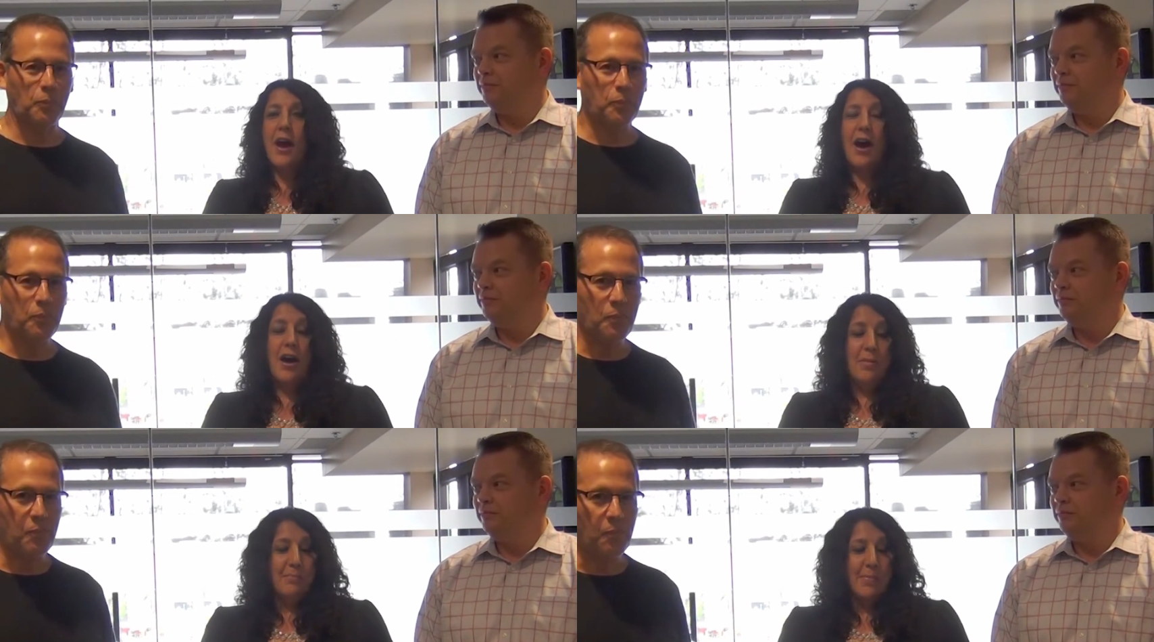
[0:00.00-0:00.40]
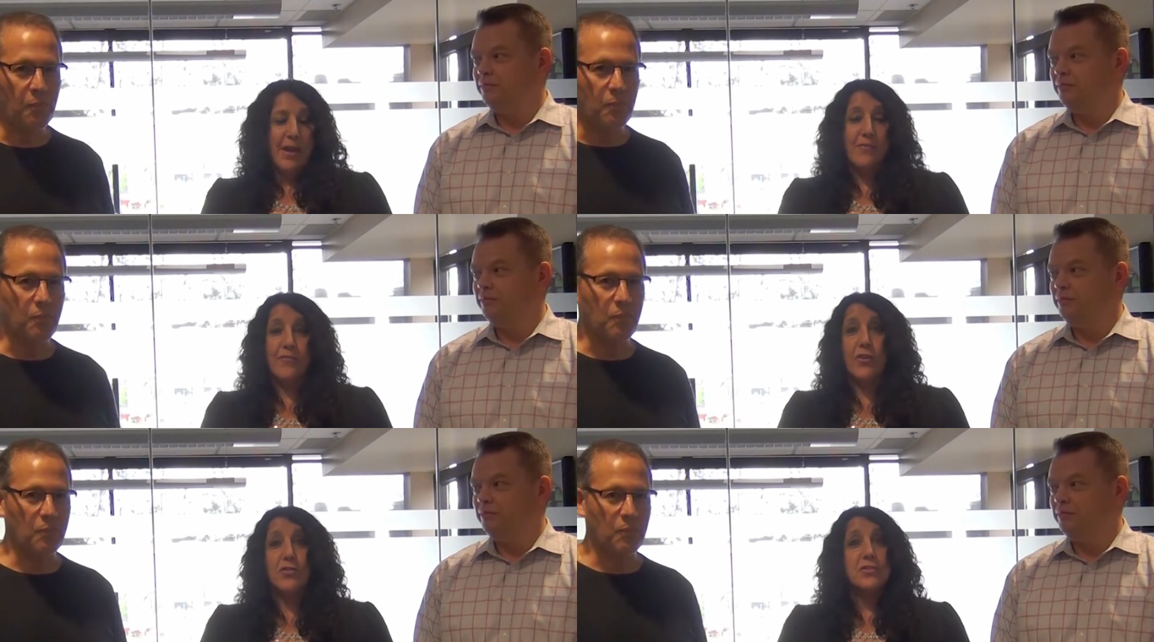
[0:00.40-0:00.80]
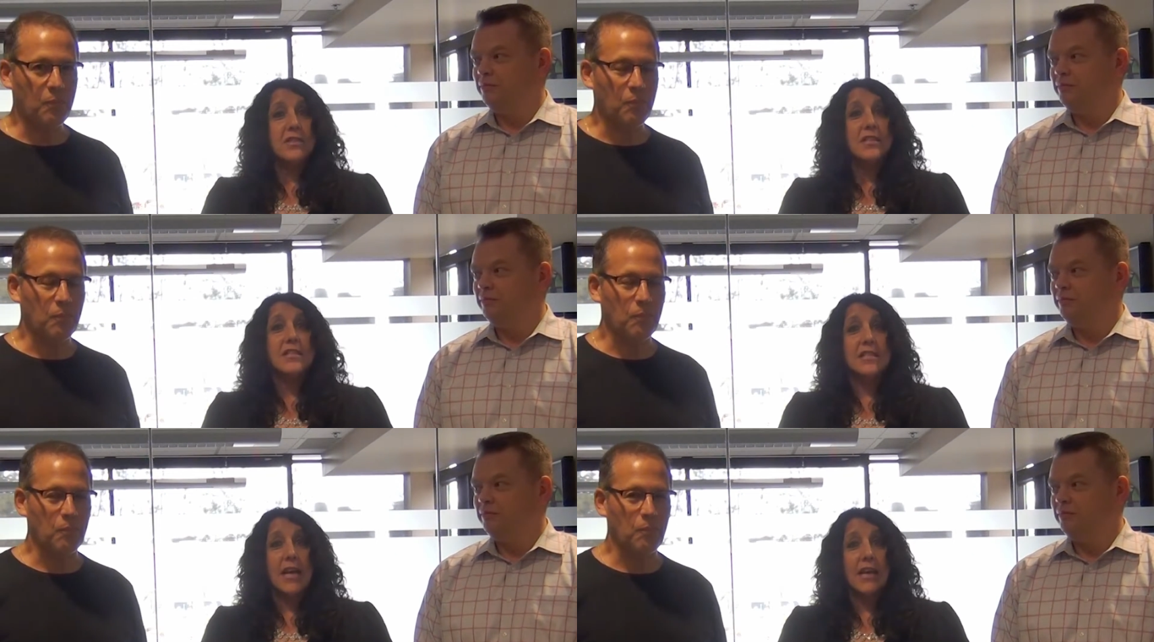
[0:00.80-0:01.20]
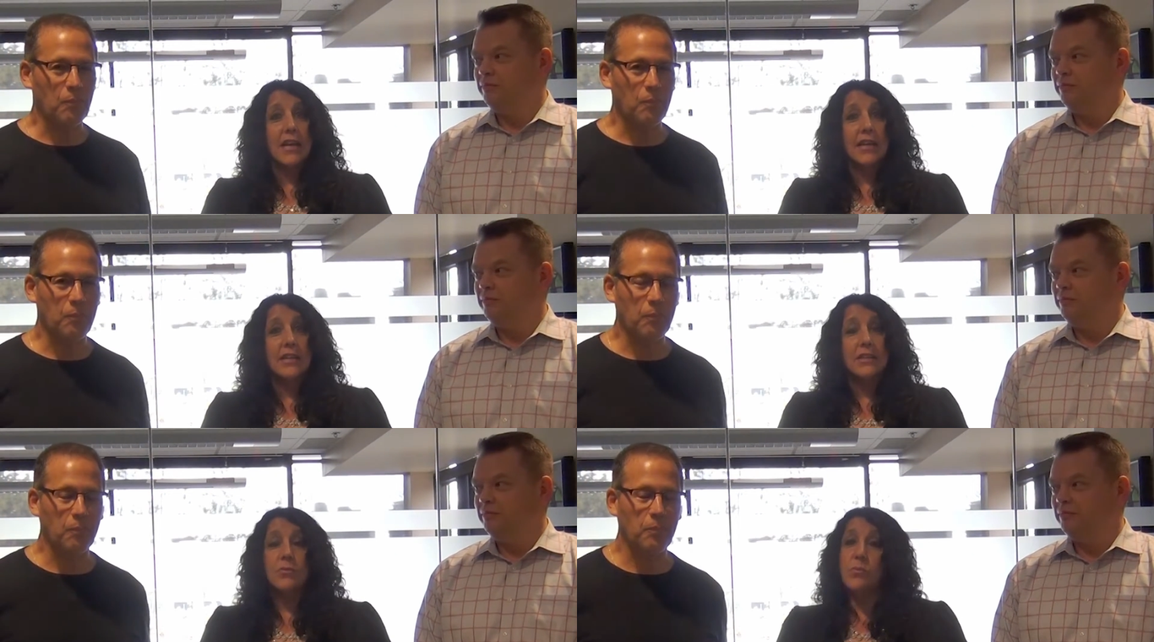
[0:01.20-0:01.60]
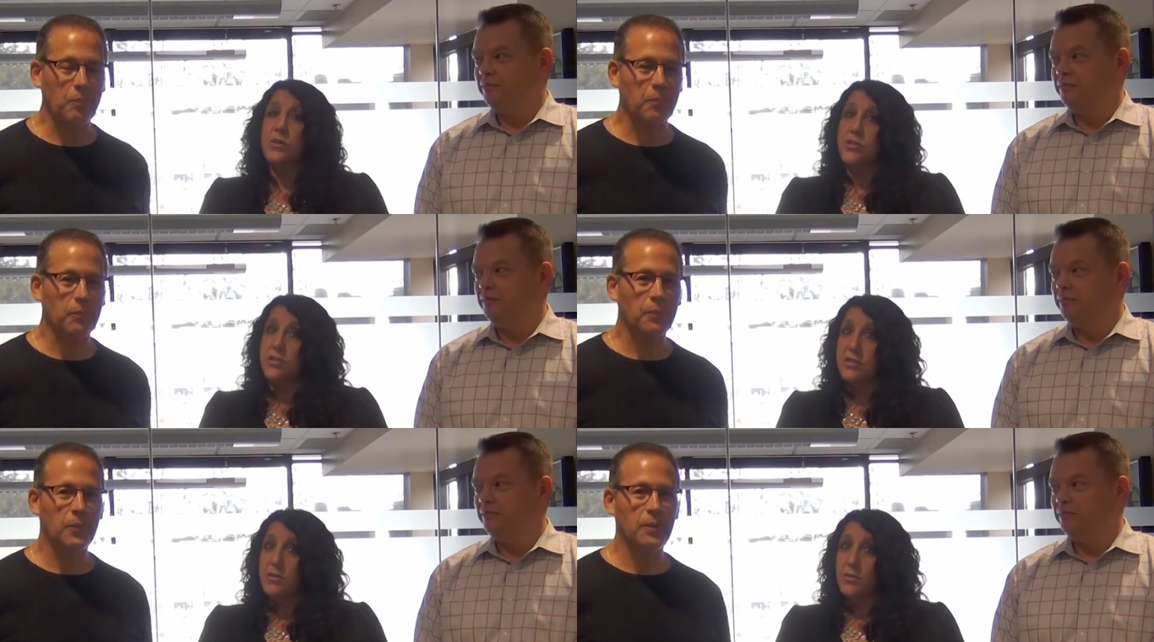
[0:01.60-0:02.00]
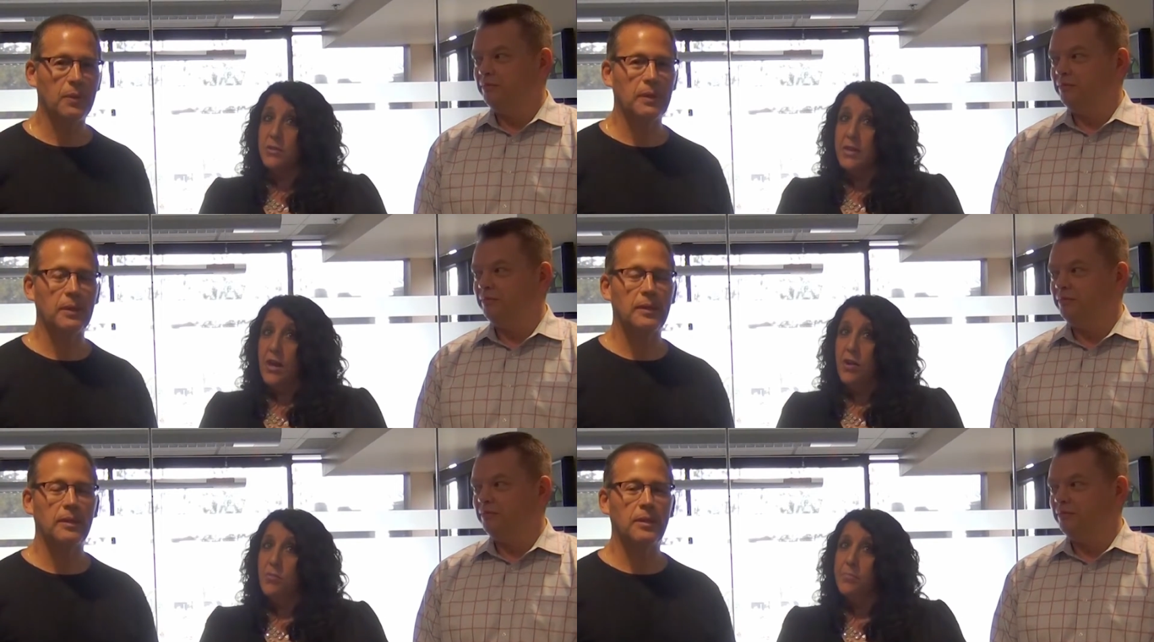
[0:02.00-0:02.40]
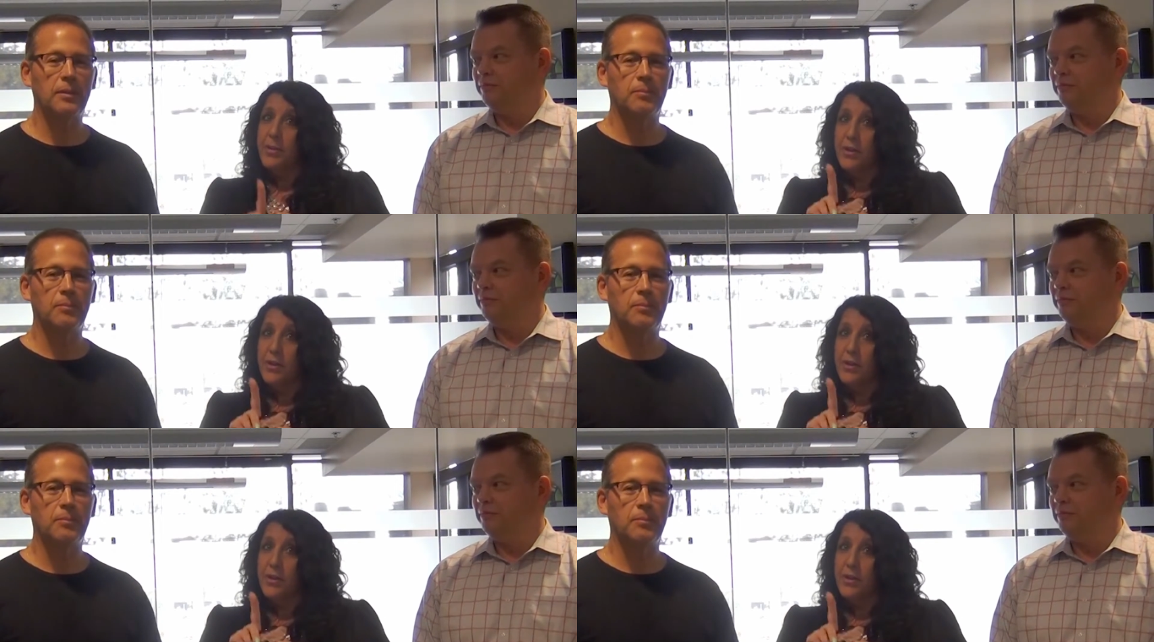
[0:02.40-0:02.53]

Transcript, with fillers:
Speaker 1: uh, May 1st and 2nd, which is sold out,